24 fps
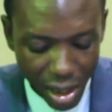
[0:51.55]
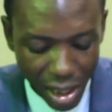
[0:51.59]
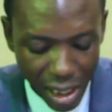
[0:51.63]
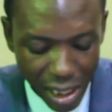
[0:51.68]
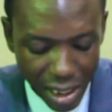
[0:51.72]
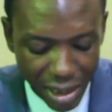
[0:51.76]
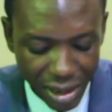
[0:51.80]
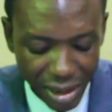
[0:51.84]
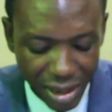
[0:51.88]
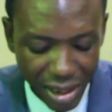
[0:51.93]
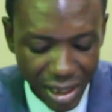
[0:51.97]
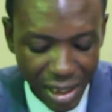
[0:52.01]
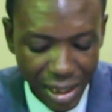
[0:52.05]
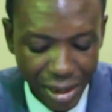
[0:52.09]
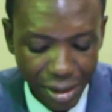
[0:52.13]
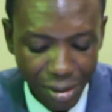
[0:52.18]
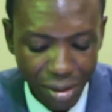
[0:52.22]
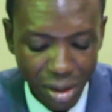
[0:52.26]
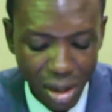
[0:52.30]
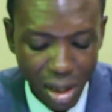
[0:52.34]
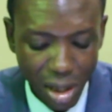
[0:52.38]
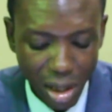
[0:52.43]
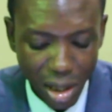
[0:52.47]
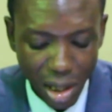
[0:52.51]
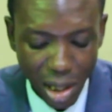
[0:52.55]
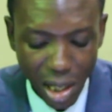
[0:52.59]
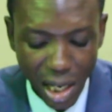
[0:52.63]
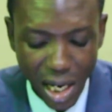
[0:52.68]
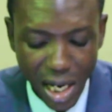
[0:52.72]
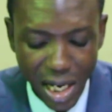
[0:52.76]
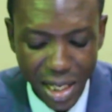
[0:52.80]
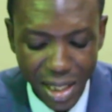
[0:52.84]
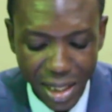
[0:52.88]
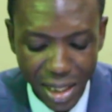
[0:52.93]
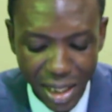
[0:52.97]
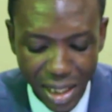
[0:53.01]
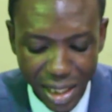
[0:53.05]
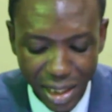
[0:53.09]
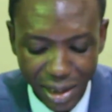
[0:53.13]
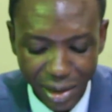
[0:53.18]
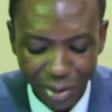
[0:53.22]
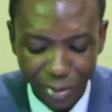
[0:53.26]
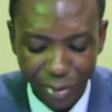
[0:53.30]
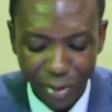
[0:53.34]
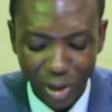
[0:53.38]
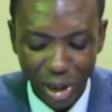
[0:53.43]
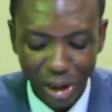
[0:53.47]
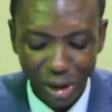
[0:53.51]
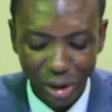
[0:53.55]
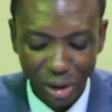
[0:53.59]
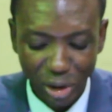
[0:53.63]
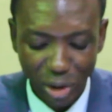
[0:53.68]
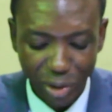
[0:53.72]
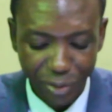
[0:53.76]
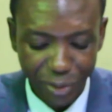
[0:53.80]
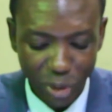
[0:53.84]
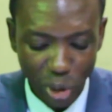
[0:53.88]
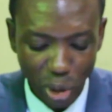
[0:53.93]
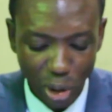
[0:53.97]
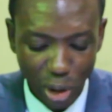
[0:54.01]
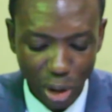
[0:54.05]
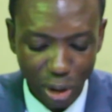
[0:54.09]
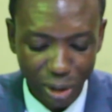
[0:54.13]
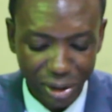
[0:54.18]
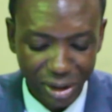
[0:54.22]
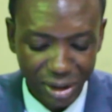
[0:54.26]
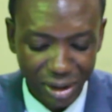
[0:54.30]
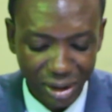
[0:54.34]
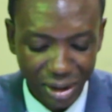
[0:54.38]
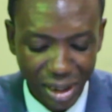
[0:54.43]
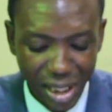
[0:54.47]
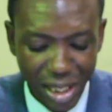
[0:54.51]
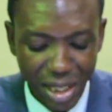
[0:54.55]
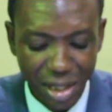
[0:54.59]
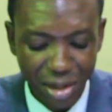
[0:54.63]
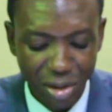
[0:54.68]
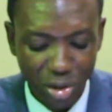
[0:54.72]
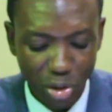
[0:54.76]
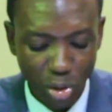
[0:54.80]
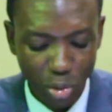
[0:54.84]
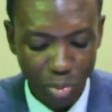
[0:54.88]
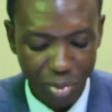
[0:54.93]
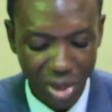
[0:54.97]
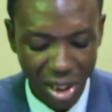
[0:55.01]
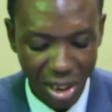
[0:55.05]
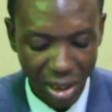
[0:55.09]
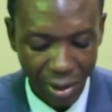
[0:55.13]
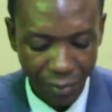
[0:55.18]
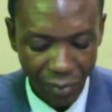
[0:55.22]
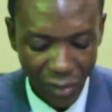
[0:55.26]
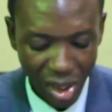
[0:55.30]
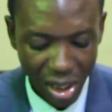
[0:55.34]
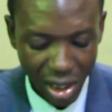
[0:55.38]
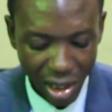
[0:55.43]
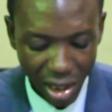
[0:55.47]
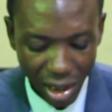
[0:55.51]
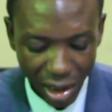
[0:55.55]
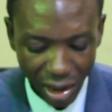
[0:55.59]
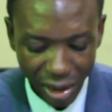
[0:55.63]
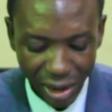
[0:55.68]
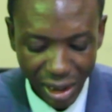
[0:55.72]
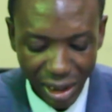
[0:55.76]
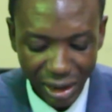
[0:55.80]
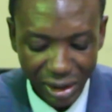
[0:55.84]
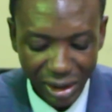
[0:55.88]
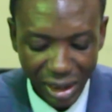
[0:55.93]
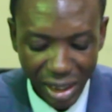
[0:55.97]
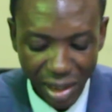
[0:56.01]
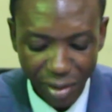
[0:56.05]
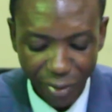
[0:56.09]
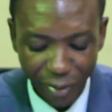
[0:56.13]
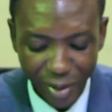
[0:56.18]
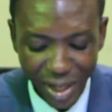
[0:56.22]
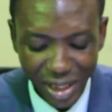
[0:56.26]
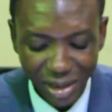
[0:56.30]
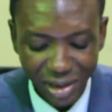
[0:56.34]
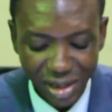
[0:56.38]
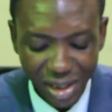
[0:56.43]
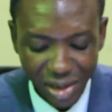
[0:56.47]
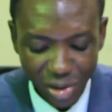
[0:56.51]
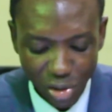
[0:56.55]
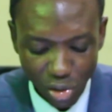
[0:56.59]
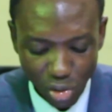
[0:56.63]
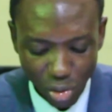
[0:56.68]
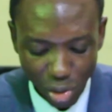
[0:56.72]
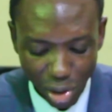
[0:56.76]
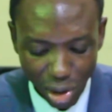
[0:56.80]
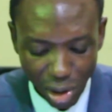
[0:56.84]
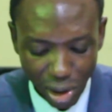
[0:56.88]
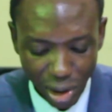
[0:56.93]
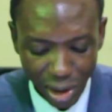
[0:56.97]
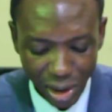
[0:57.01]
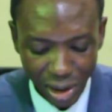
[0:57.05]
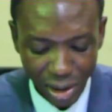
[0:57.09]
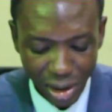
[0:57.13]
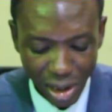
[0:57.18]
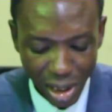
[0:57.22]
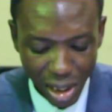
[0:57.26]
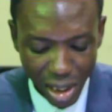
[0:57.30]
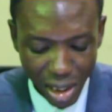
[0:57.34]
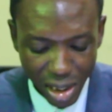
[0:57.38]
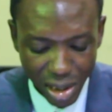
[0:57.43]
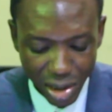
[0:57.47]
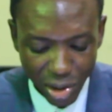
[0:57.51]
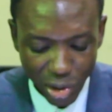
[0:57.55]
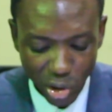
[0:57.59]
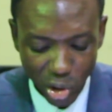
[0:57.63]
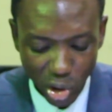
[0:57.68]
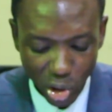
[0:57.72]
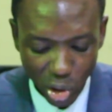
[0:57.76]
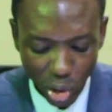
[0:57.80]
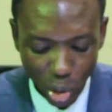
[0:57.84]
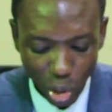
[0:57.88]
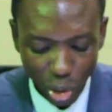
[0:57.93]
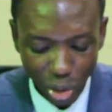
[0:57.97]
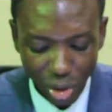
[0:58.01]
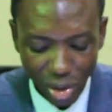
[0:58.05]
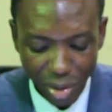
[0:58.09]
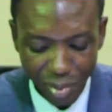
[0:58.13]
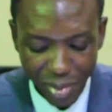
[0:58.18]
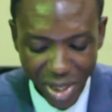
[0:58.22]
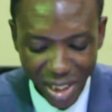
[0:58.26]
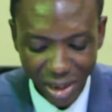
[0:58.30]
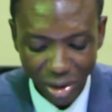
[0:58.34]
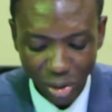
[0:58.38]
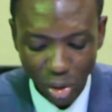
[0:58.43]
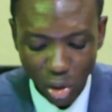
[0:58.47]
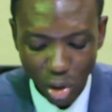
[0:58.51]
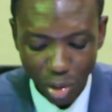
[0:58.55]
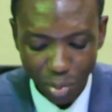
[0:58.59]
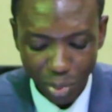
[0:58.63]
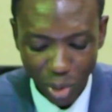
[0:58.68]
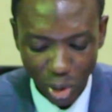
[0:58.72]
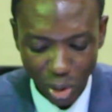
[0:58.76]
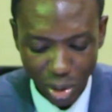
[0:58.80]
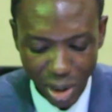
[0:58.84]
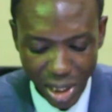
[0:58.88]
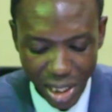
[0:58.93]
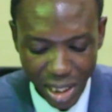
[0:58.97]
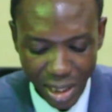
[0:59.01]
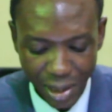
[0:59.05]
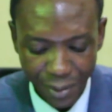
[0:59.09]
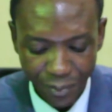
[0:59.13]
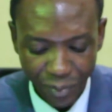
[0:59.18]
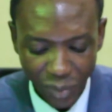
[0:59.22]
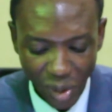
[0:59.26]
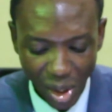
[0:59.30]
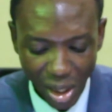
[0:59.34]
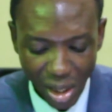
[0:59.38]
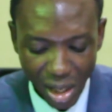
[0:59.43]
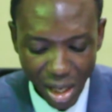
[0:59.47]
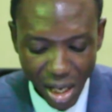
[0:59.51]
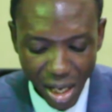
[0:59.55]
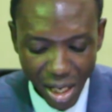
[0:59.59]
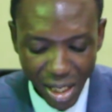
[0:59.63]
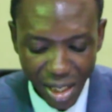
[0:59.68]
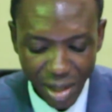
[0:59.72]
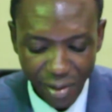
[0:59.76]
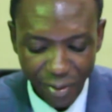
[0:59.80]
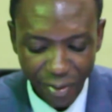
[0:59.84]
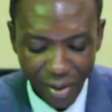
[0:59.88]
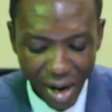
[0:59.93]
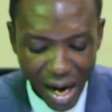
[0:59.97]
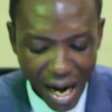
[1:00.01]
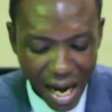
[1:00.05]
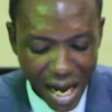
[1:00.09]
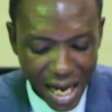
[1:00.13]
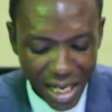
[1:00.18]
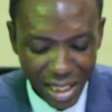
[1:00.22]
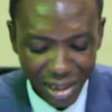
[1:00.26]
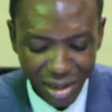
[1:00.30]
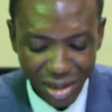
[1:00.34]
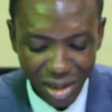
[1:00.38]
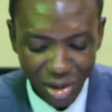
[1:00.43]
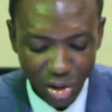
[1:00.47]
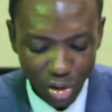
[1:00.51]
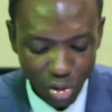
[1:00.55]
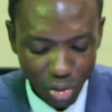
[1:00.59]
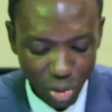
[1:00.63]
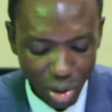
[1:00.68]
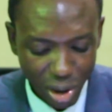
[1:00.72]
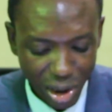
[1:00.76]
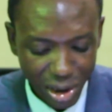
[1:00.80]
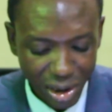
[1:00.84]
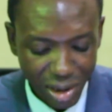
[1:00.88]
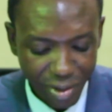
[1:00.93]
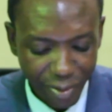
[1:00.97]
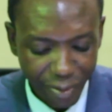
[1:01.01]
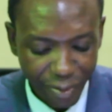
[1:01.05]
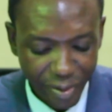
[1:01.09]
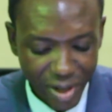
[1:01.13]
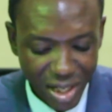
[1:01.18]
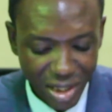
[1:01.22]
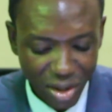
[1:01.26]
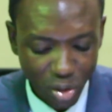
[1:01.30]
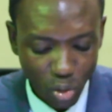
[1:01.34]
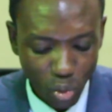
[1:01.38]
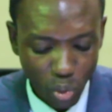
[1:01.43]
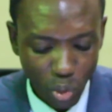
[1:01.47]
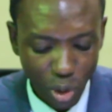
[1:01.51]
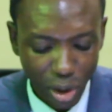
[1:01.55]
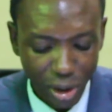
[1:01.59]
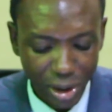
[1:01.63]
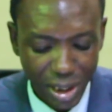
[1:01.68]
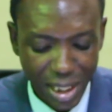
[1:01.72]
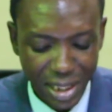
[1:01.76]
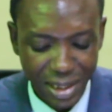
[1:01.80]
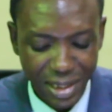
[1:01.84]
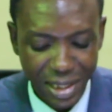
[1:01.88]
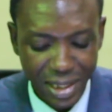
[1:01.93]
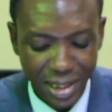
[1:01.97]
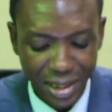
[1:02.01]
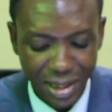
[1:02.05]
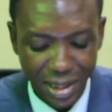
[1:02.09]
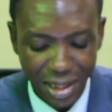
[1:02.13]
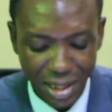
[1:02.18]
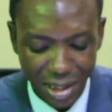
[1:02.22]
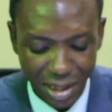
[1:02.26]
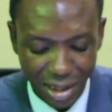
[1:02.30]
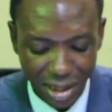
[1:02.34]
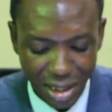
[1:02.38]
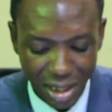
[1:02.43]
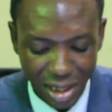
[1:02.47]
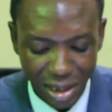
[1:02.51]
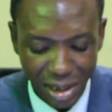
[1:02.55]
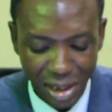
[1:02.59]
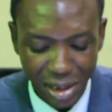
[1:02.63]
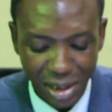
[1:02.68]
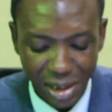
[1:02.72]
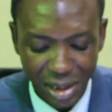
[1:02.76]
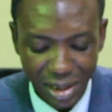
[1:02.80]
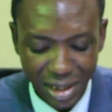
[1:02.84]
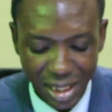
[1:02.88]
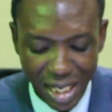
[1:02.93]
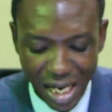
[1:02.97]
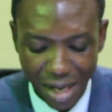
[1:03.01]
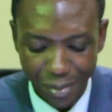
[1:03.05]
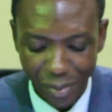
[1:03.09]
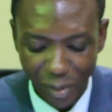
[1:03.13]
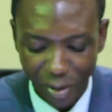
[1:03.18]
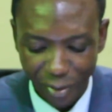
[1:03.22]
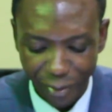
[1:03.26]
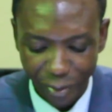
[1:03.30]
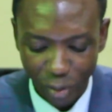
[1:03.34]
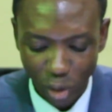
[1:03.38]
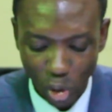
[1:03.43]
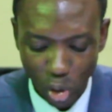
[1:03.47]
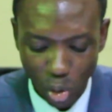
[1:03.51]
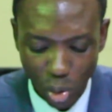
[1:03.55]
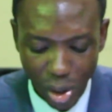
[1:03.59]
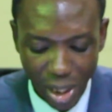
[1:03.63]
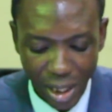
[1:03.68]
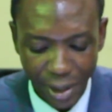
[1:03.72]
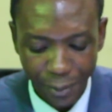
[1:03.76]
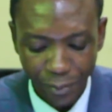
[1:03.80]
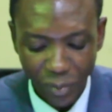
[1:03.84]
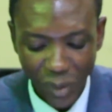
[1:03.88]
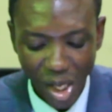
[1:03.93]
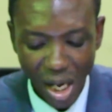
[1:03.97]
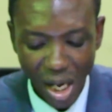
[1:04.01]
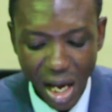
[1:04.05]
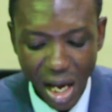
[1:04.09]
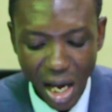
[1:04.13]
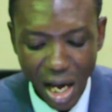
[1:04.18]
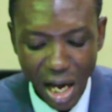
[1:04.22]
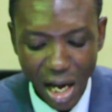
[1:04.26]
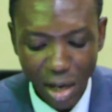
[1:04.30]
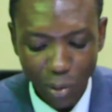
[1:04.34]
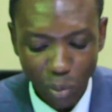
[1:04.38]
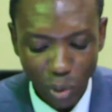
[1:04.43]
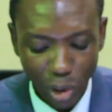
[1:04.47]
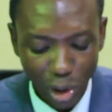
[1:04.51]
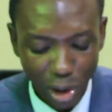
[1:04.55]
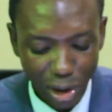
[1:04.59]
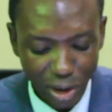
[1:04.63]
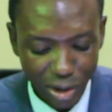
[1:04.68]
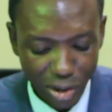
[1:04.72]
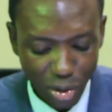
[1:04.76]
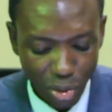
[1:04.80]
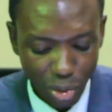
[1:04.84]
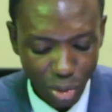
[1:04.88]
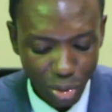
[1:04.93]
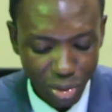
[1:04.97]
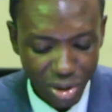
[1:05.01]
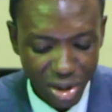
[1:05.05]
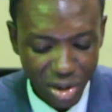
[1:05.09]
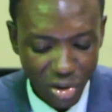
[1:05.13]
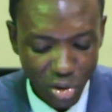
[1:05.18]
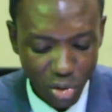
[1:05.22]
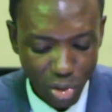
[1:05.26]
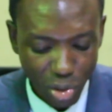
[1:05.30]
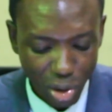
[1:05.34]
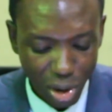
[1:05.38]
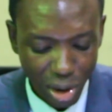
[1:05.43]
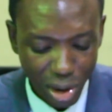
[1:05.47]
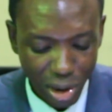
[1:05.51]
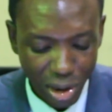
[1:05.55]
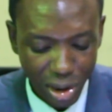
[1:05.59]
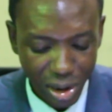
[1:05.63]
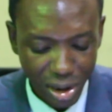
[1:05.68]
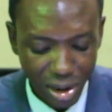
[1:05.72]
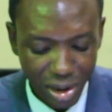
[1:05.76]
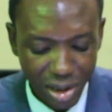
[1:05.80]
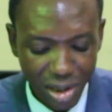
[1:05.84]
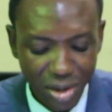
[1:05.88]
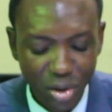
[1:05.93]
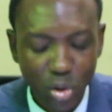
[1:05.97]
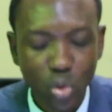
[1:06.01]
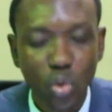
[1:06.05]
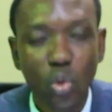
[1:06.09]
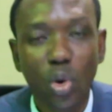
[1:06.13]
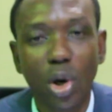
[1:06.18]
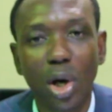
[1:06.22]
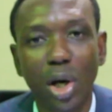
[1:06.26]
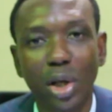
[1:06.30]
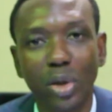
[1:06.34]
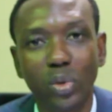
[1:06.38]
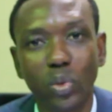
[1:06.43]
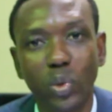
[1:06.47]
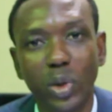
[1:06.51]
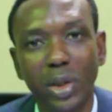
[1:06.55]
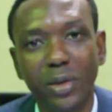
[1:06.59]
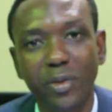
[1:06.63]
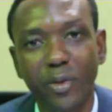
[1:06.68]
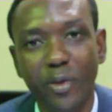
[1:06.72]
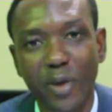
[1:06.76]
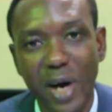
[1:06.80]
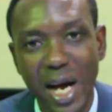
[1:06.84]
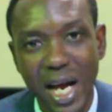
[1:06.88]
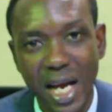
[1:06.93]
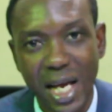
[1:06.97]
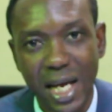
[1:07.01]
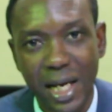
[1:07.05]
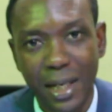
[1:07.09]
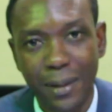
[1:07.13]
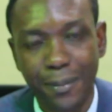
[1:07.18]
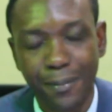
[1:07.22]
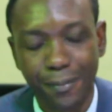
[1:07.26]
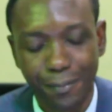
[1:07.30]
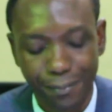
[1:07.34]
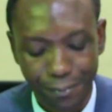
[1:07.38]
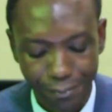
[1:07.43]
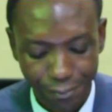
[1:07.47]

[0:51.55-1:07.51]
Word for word: And then I heard a voice of the Lord saying to me that if I destroy Sodom and Gomorrah, if I destroy the first world that existed in the time of Noah, I will also destroy this world with fire.